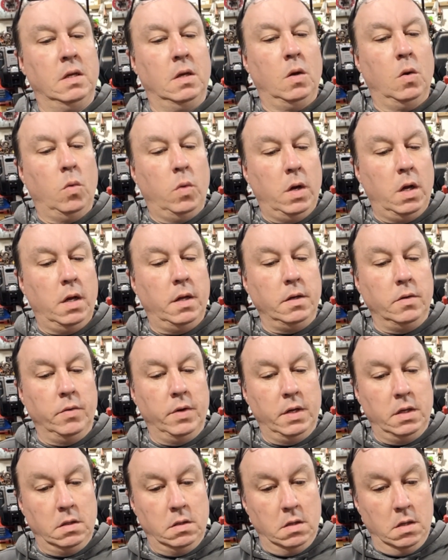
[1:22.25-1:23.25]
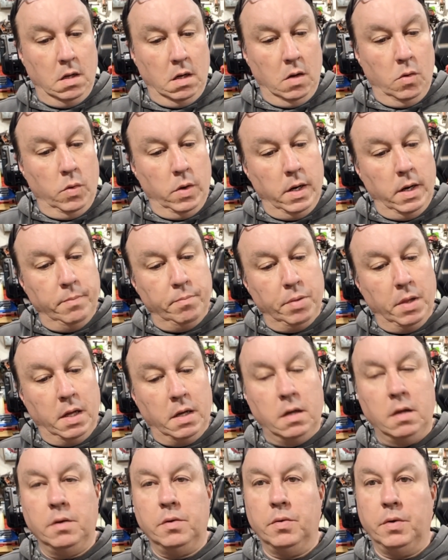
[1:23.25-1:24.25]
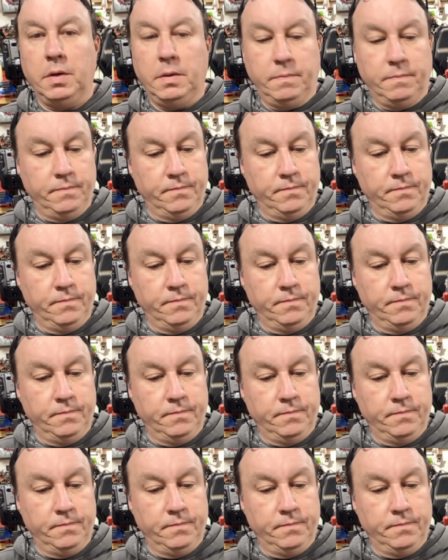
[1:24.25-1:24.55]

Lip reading: Well, anyway, what I plan on doing,